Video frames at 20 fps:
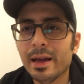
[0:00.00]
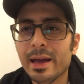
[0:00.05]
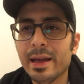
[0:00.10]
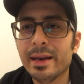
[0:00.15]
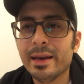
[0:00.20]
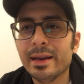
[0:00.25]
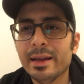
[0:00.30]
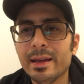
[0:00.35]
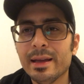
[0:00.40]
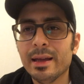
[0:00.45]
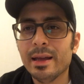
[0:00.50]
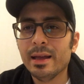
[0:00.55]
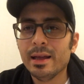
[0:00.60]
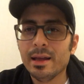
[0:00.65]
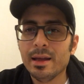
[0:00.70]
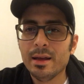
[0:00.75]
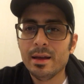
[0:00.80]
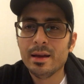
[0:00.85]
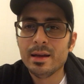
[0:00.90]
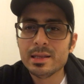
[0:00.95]
and
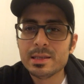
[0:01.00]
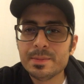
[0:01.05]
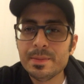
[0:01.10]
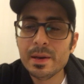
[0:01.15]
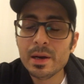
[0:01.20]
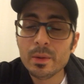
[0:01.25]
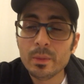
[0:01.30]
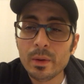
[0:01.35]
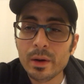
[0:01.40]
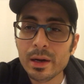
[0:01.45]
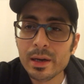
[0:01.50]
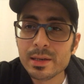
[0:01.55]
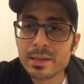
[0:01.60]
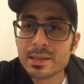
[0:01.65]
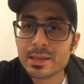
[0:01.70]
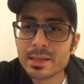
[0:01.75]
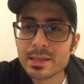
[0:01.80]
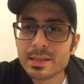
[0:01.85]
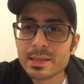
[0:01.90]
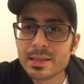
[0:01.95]
it's been a while
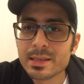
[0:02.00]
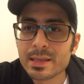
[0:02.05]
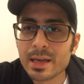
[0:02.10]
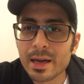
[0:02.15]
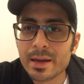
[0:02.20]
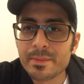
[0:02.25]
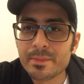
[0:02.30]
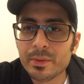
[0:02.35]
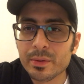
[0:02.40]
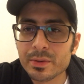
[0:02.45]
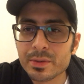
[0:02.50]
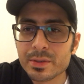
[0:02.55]
since I